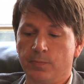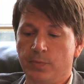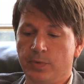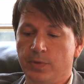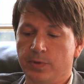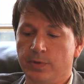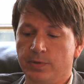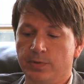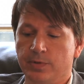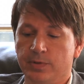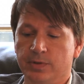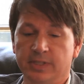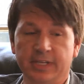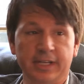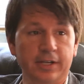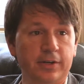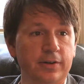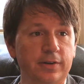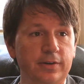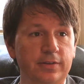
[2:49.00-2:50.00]
the
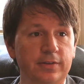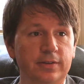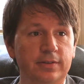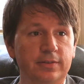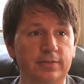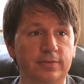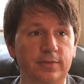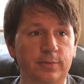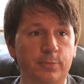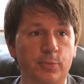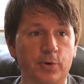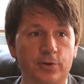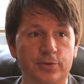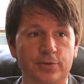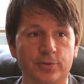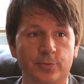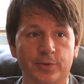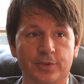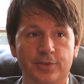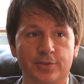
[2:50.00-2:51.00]
leader and the
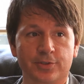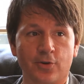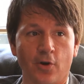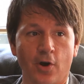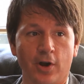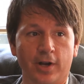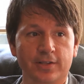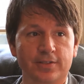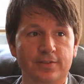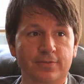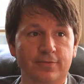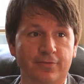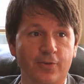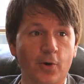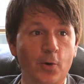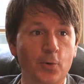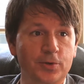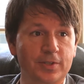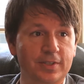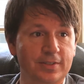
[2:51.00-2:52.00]
person with the strongest
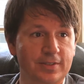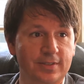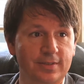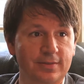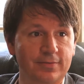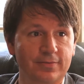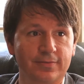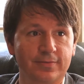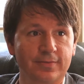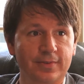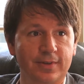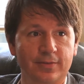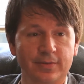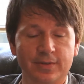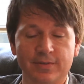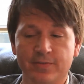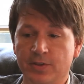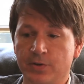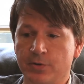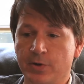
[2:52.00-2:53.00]
vote. It's
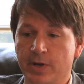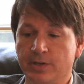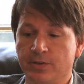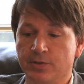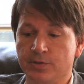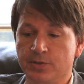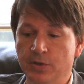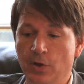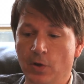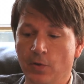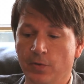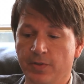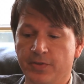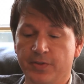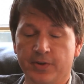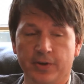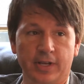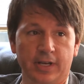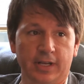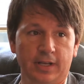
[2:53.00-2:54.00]
even the directors know that
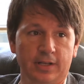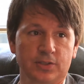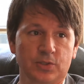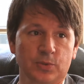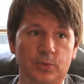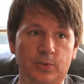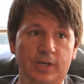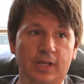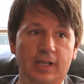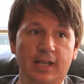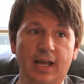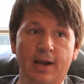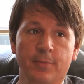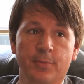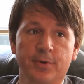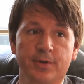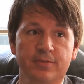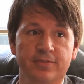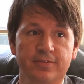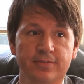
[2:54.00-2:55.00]
they're getting into a
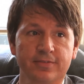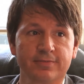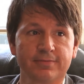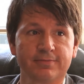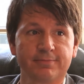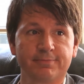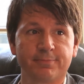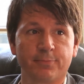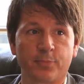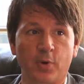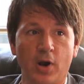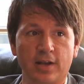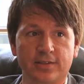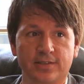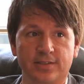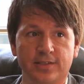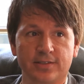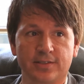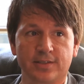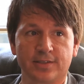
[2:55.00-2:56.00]
collaborative
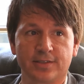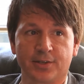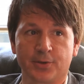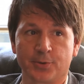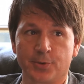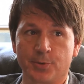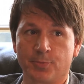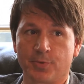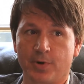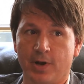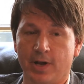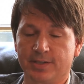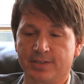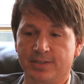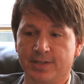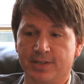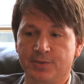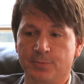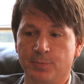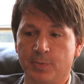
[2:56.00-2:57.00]
process. It's a group
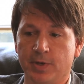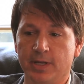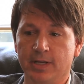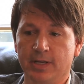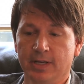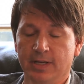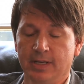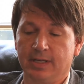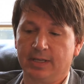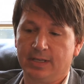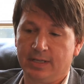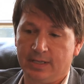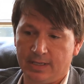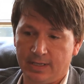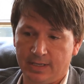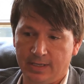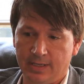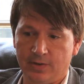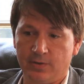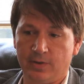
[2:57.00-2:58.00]
process, but
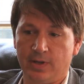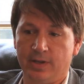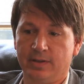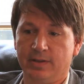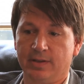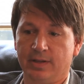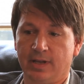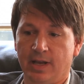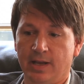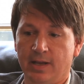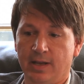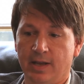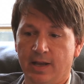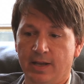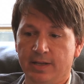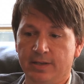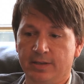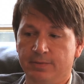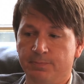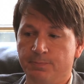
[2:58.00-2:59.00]

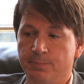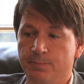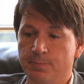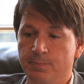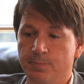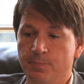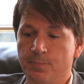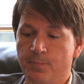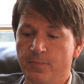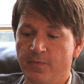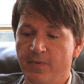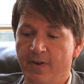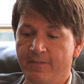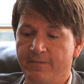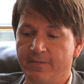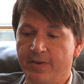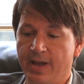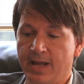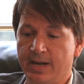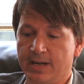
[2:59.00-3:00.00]
I
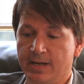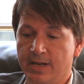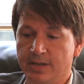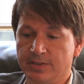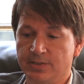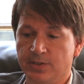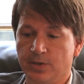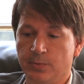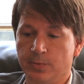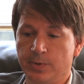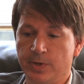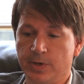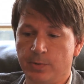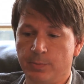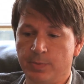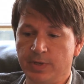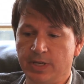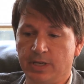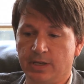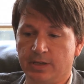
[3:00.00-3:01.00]
have had a nice career
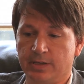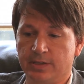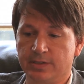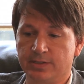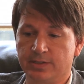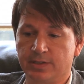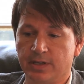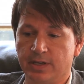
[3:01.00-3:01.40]
because